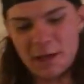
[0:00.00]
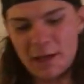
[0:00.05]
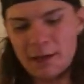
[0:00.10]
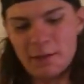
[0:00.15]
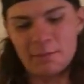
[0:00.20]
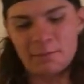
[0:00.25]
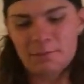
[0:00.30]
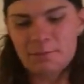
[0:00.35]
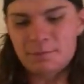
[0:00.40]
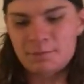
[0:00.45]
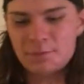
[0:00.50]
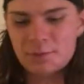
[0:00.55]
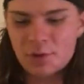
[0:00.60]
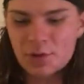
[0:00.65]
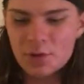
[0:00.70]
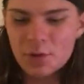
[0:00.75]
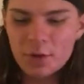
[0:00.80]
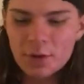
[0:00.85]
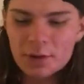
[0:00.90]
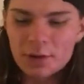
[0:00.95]
I'm
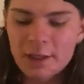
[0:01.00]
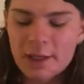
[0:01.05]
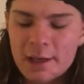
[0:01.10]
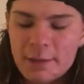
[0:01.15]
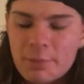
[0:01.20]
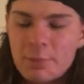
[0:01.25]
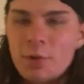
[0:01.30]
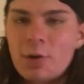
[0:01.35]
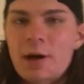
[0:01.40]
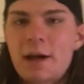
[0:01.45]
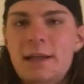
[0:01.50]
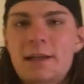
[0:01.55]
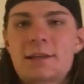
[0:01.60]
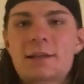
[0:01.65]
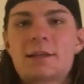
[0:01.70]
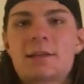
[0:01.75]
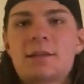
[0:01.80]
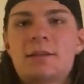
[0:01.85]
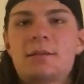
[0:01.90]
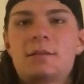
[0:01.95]
thoroughly
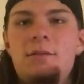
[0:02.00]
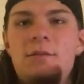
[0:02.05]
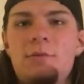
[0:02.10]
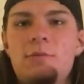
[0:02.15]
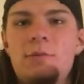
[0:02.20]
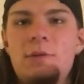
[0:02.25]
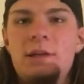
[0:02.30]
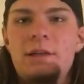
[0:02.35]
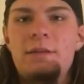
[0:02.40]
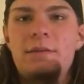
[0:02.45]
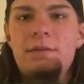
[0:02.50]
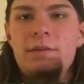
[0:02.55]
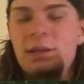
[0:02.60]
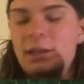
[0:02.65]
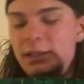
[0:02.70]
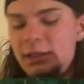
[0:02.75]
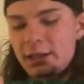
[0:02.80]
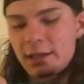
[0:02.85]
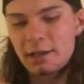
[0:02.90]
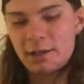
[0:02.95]
impressed with
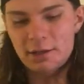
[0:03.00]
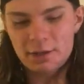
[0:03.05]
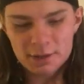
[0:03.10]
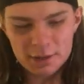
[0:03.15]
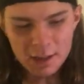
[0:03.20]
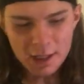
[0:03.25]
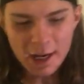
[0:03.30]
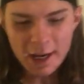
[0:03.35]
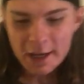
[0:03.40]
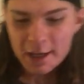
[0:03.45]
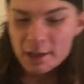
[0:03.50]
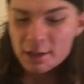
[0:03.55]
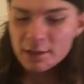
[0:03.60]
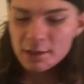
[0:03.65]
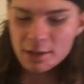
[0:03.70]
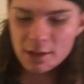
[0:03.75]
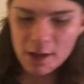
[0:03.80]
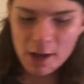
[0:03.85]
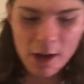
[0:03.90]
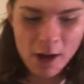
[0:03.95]
this kilt
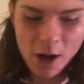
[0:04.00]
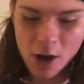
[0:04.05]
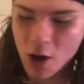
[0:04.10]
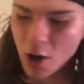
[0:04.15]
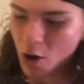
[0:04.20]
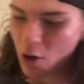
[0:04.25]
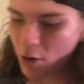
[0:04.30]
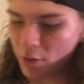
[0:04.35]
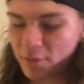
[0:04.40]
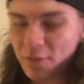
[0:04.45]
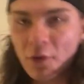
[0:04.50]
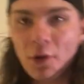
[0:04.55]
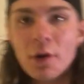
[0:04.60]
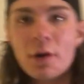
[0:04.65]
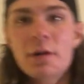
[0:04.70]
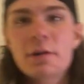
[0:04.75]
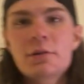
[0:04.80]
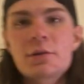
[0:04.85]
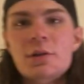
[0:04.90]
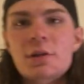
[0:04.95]
and
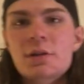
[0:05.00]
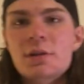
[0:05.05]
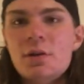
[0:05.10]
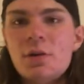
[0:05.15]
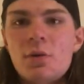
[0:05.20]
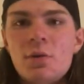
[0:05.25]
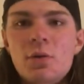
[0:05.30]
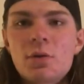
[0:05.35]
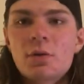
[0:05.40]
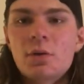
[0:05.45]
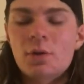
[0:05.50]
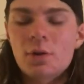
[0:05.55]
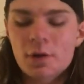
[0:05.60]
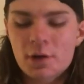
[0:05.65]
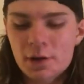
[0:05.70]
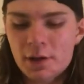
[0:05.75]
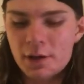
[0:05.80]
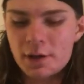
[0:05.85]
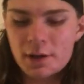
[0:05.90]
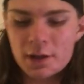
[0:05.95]
overall just the whole
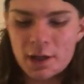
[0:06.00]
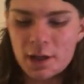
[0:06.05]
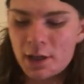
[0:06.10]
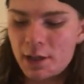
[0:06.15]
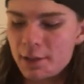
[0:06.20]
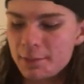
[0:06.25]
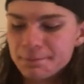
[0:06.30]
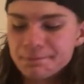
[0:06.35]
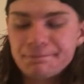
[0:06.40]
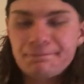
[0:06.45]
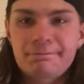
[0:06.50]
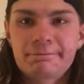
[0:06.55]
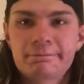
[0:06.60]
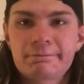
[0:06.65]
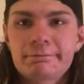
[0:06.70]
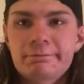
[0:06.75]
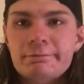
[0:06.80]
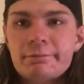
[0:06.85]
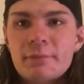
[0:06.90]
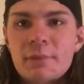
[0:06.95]
order.
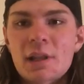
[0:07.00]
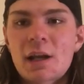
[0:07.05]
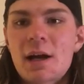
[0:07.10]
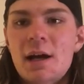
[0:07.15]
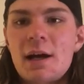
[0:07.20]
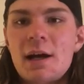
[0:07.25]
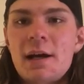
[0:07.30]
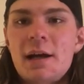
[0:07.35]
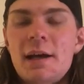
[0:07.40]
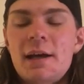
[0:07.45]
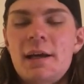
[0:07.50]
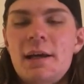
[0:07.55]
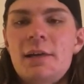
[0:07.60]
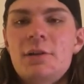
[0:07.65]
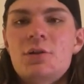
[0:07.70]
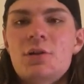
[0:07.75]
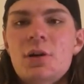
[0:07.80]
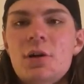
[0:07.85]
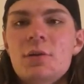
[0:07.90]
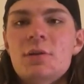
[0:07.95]

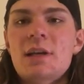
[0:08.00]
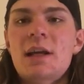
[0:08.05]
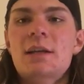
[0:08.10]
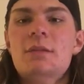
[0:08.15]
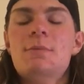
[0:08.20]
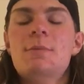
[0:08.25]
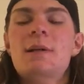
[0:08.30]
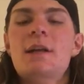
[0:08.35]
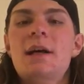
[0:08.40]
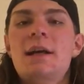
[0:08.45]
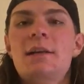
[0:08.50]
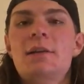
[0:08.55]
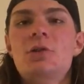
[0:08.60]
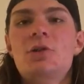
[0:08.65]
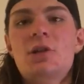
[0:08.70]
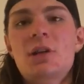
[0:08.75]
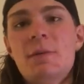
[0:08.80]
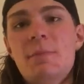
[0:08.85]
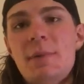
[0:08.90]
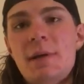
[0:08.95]
I chose
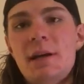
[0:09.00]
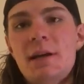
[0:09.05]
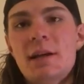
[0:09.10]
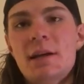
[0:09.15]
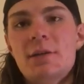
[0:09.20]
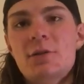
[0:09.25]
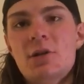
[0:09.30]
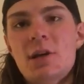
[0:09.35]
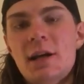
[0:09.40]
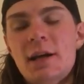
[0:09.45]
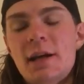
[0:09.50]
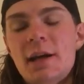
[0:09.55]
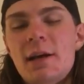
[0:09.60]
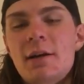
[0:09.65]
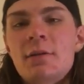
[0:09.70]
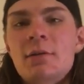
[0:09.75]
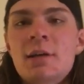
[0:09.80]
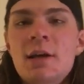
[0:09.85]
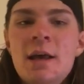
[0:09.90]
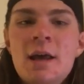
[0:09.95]
expedited shipping at
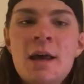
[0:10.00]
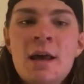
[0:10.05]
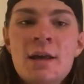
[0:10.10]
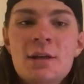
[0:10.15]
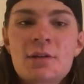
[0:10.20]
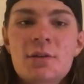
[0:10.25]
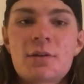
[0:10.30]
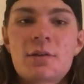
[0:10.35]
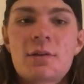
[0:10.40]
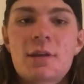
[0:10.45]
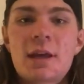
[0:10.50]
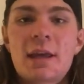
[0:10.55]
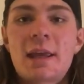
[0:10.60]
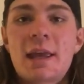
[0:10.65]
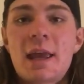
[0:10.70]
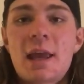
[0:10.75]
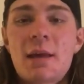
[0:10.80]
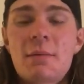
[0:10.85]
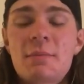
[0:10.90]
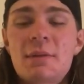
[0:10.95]
checkout, so they
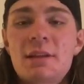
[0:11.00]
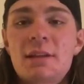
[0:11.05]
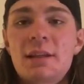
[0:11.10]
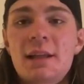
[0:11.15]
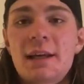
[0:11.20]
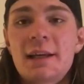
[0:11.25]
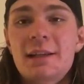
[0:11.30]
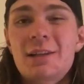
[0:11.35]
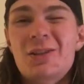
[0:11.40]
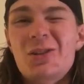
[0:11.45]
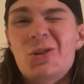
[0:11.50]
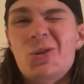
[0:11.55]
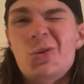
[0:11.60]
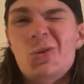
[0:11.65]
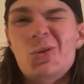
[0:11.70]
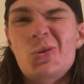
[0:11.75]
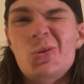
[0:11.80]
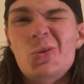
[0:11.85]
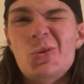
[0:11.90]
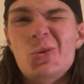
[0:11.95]
came in like
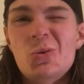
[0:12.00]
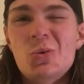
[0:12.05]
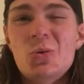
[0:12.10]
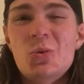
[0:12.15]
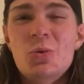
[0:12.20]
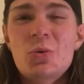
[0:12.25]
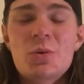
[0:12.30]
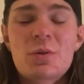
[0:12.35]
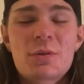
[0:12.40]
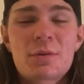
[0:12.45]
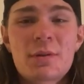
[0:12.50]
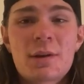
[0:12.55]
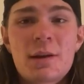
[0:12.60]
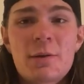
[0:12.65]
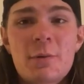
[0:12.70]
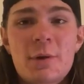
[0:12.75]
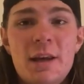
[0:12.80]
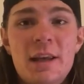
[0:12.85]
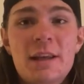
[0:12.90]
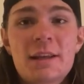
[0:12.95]

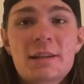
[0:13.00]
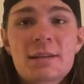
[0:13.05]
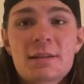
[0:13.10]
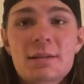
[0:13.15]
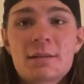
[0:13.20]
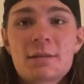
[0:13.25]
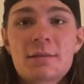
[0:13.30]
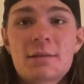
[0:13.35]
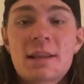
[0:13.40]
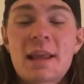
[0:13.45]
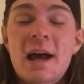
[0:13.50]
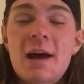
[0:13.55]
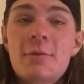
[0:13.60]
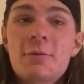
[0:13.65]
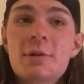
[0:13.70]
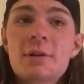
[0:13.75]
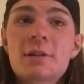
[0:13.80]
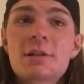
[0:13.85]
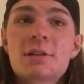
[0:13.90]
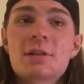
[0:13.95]
2-3 weeks.
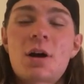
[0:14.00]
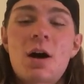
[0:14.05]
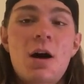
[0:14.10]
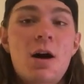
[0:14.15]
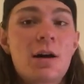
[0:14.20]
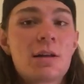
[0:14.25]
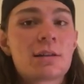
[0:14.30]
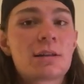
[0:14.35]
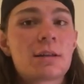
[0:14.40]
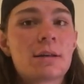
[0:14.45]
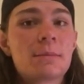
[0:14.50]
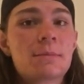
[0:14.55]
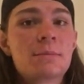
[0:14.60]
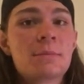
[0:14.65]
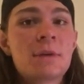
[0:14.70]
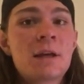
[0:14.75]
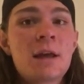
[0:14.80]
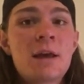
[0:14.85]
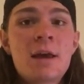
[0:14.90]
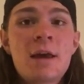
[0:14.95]
That was
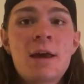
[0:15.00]
awesome.